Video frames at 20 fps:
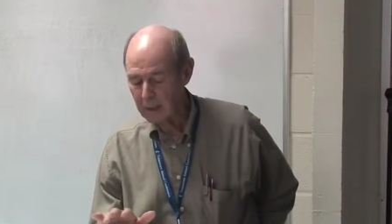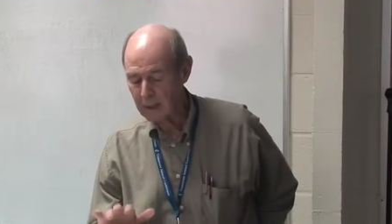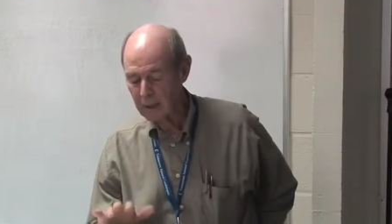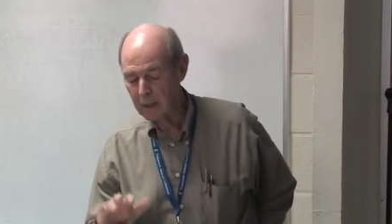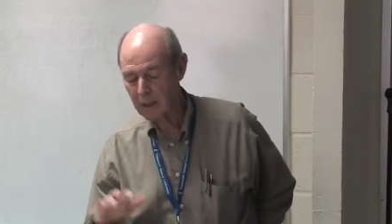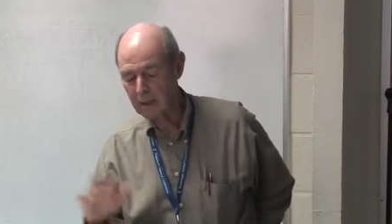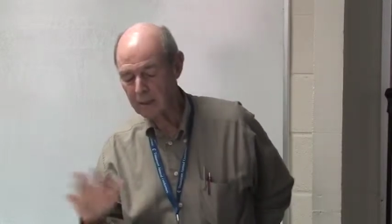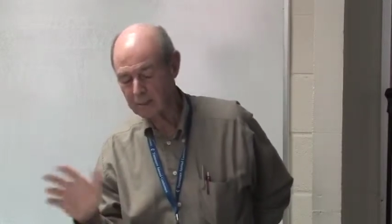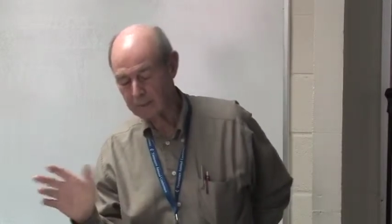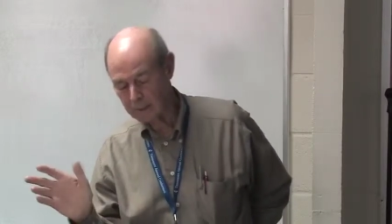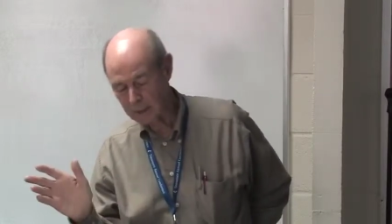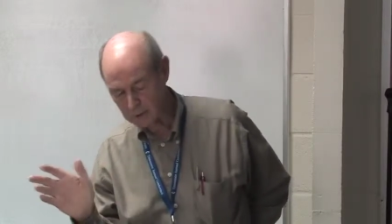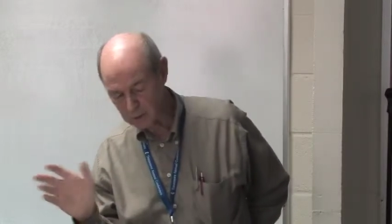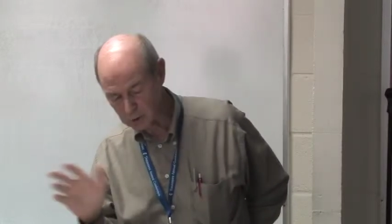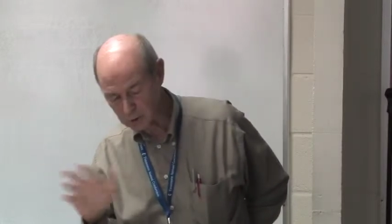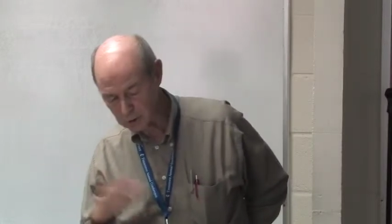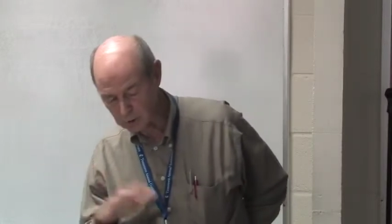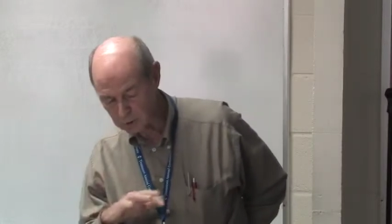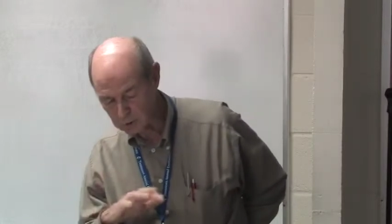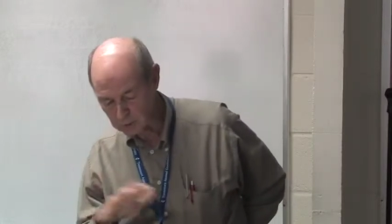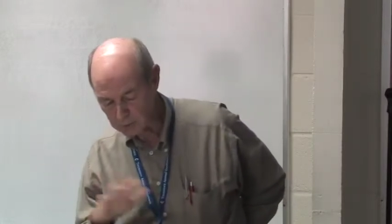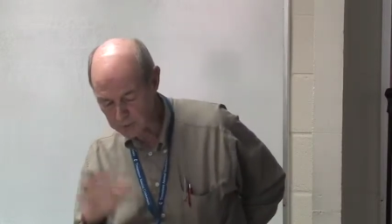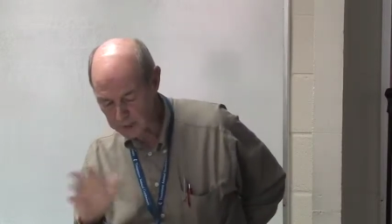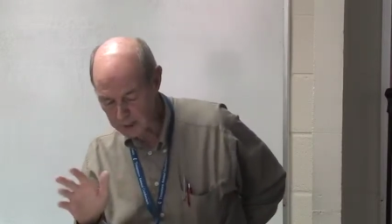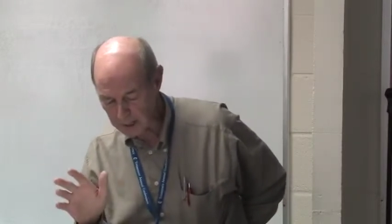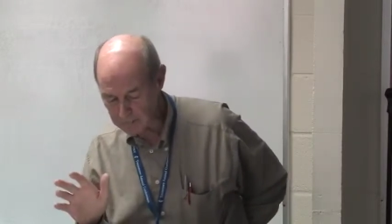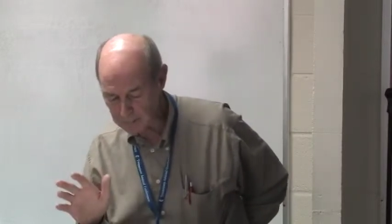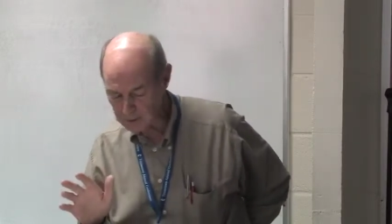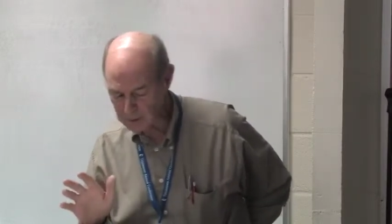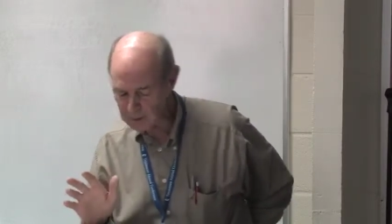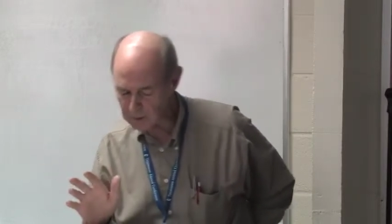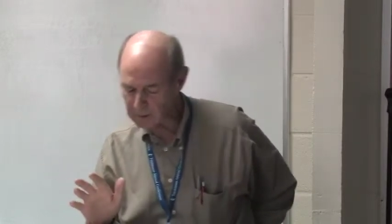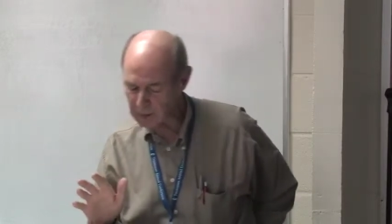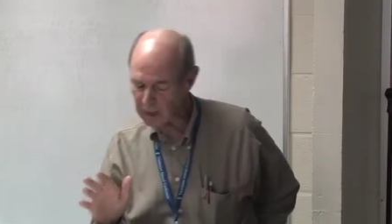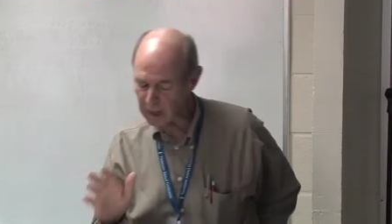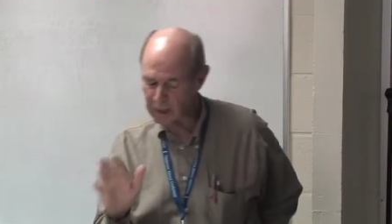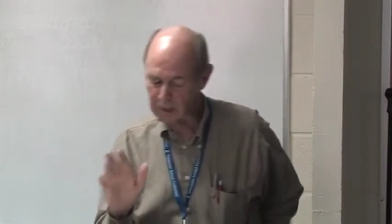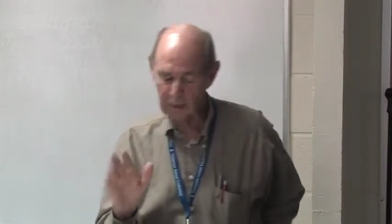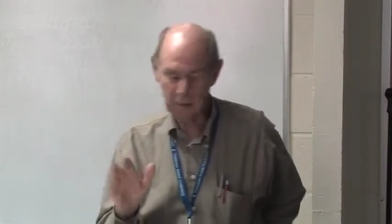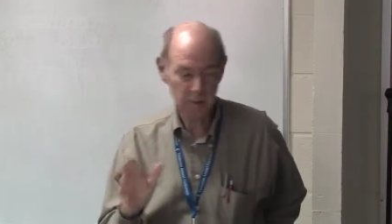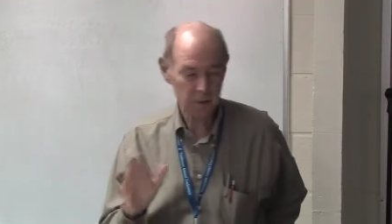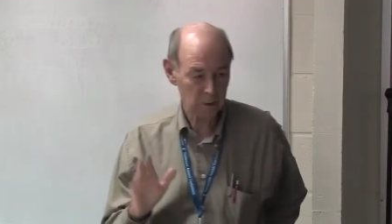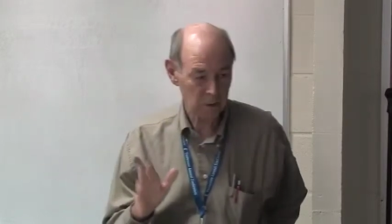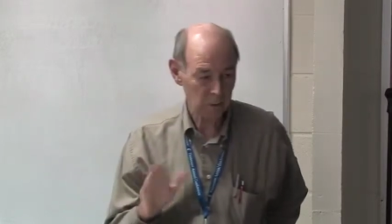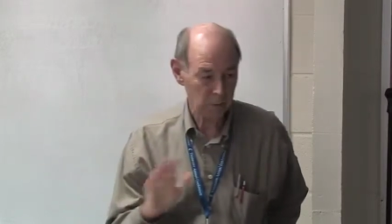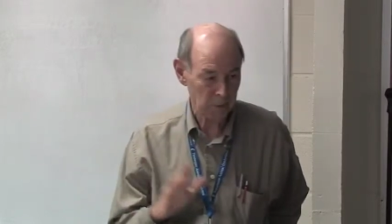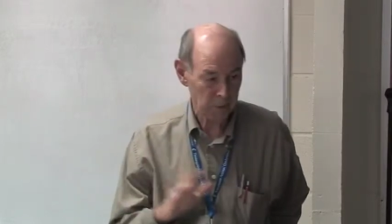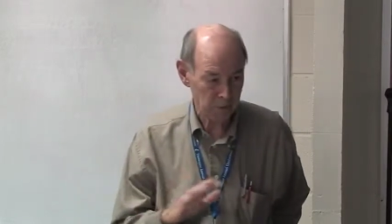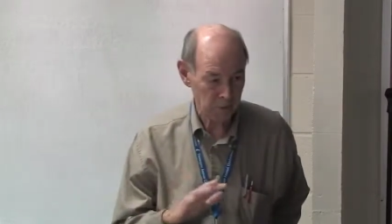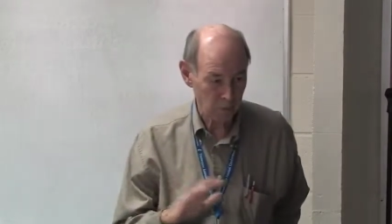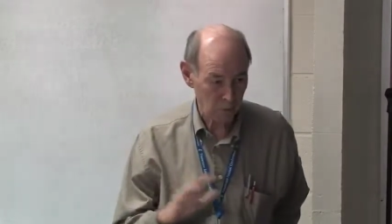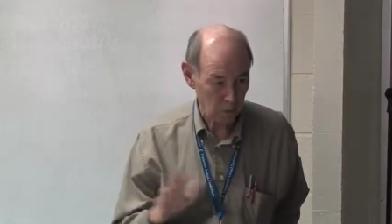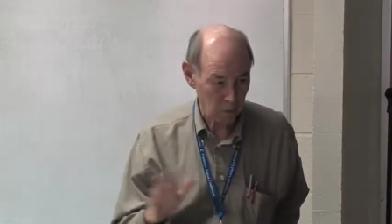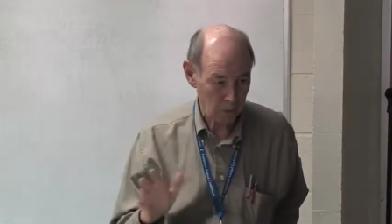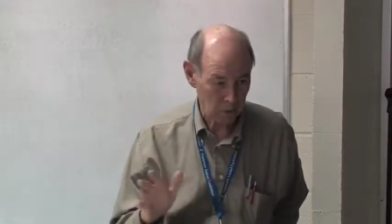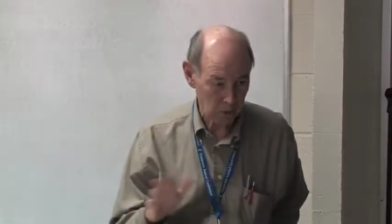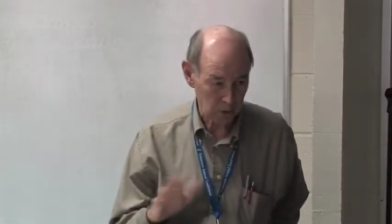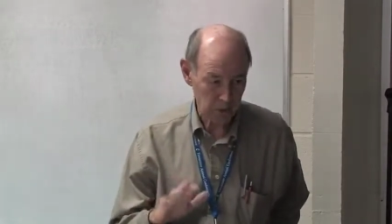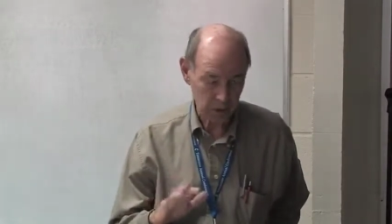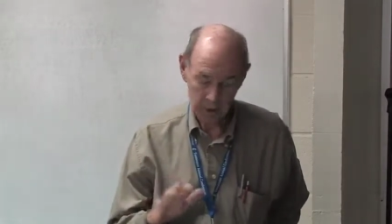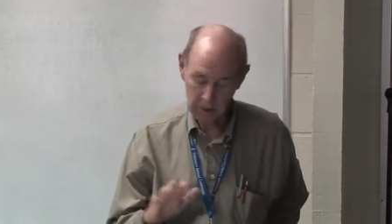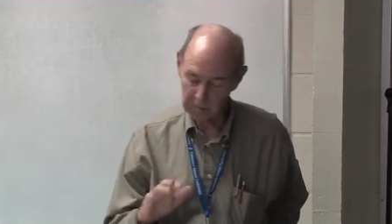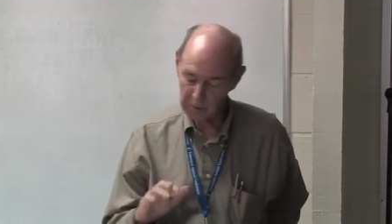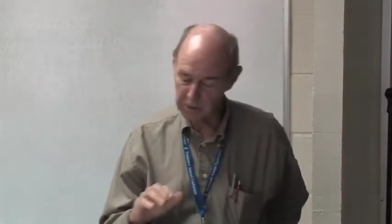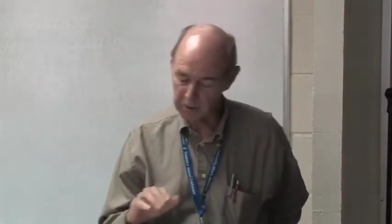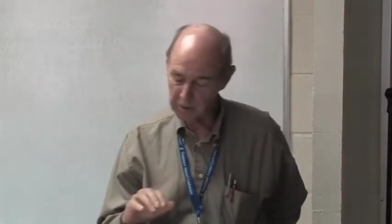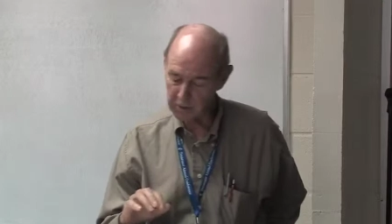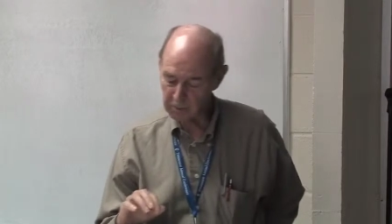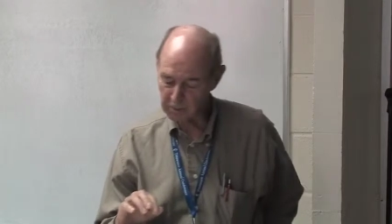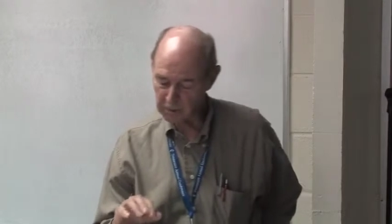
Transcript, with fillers: Now, that's true, but I want to take a little bit of quarrel here with,